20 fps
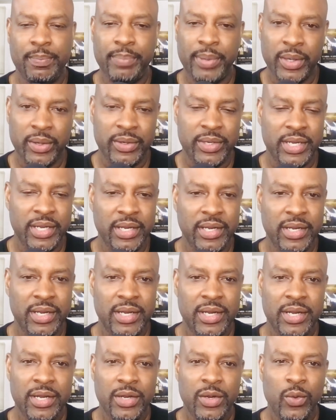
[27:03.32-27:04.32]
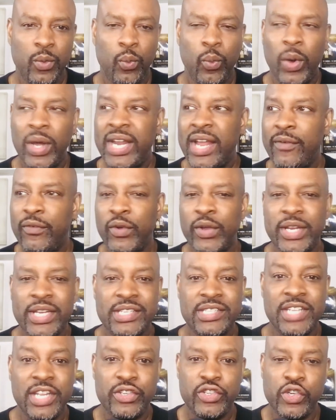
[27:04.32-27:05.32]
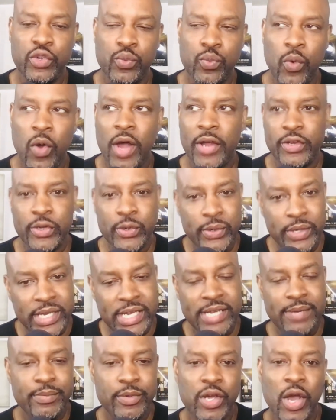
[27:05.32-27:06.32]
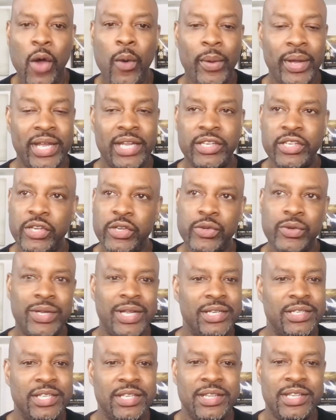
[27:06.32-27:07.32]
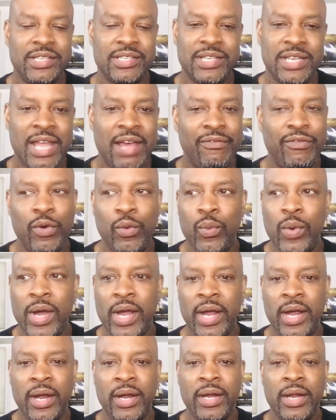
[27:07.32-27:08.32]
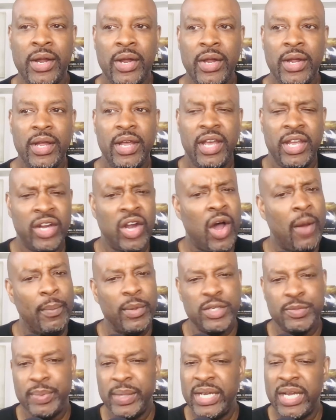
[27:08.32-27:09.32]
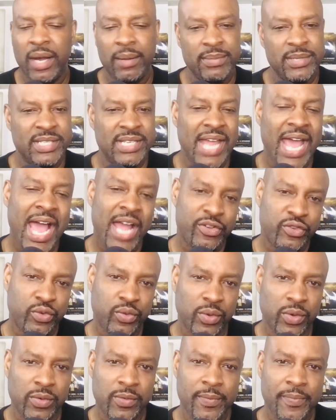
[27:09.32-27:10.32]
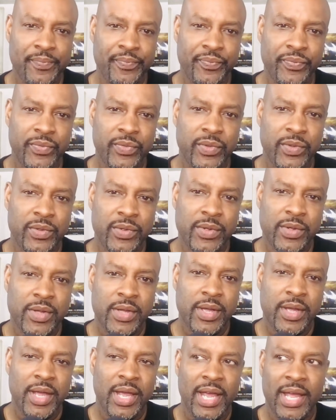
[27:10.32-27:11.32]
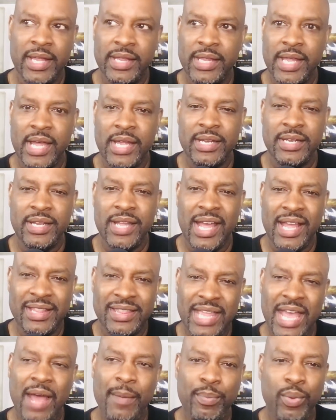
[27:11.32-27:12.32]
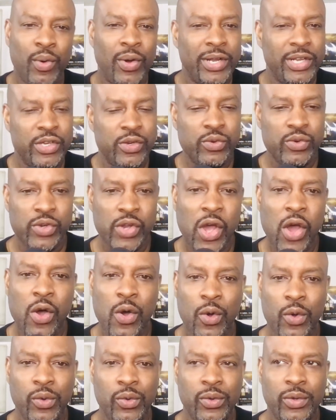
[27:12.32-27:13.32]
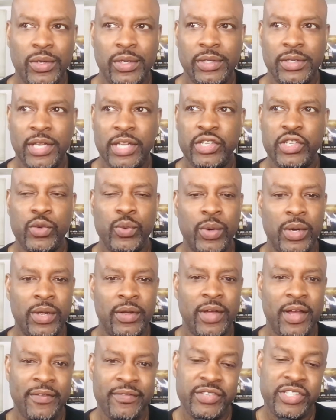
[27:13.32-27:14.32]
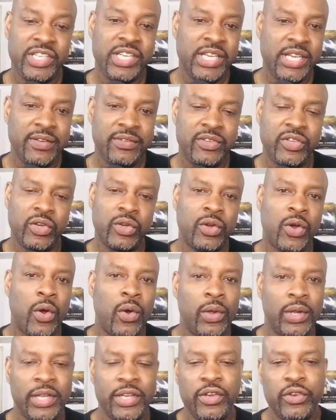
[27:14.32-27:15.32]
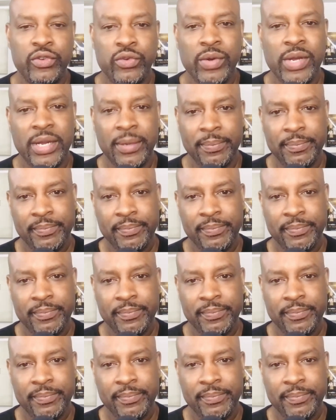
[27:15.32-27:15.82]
building. Whatever it is that you want, you keep going until you get to this level where it almost becomes natural. And then at that point, you know that you will have achieved your goal and your dream.